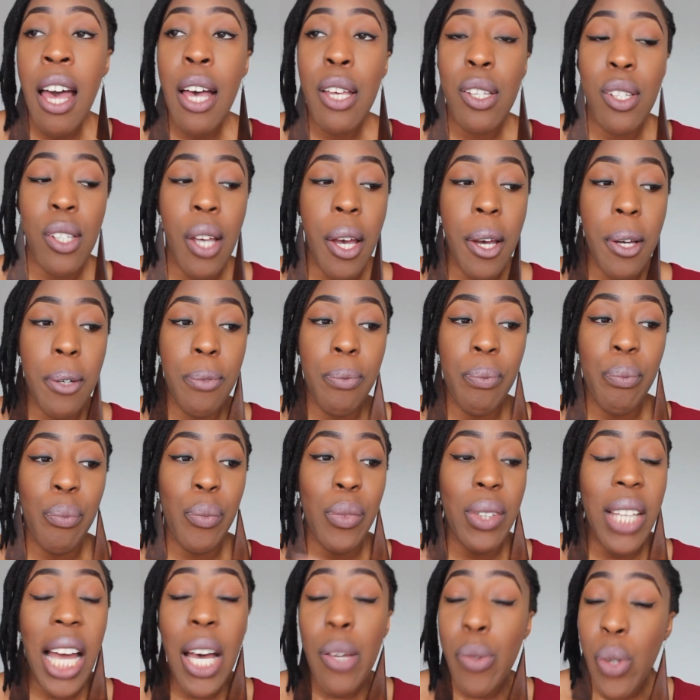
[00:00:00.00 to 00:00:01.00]
So
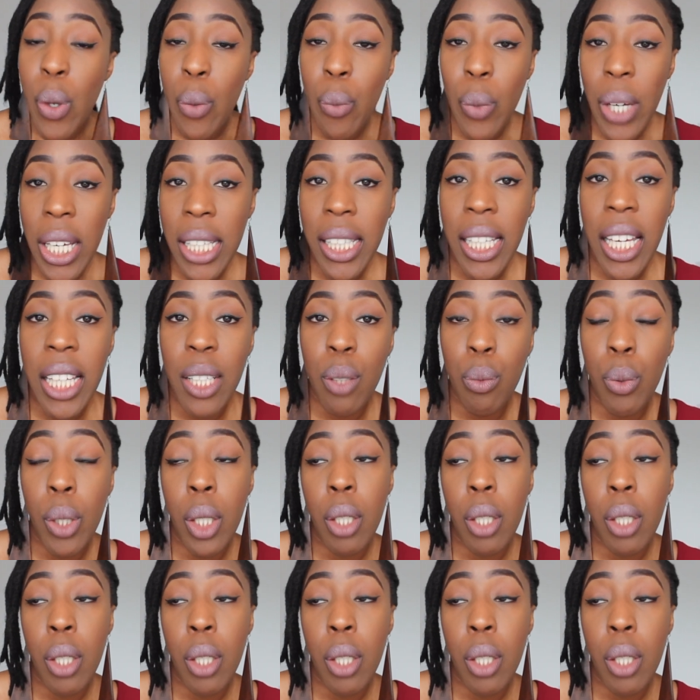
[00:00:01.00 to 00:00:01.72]
that's what we did.